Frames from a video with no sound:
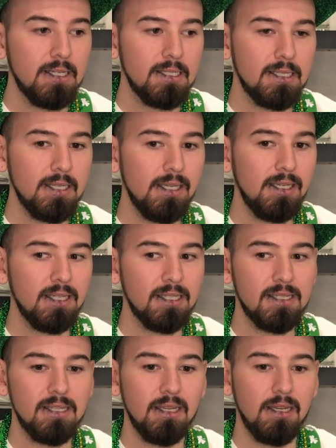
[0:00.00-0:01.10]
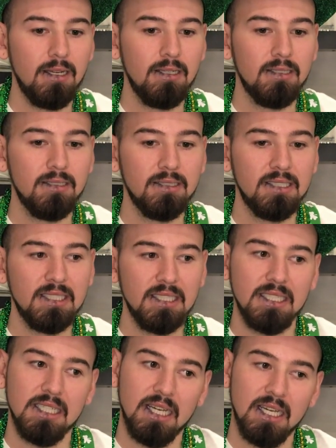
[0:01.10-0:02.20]
see,
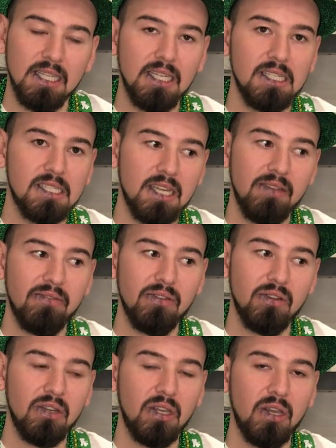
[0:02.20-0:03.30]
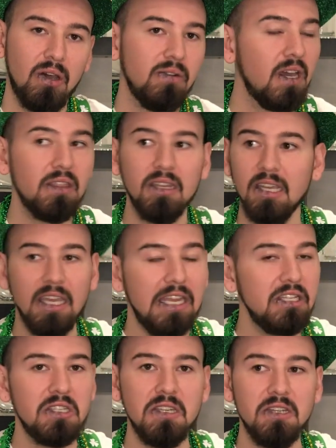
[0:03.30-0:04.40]
I think it's time for you to go. Nothing
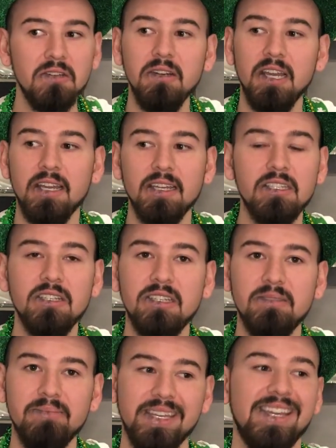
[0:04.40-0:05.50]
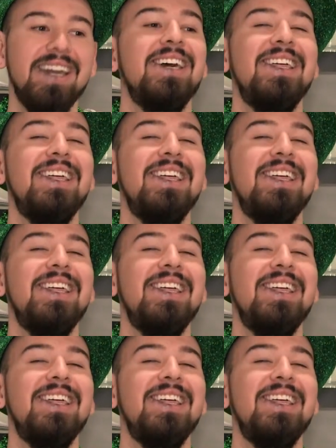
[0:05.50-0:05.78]
against you. It's just me.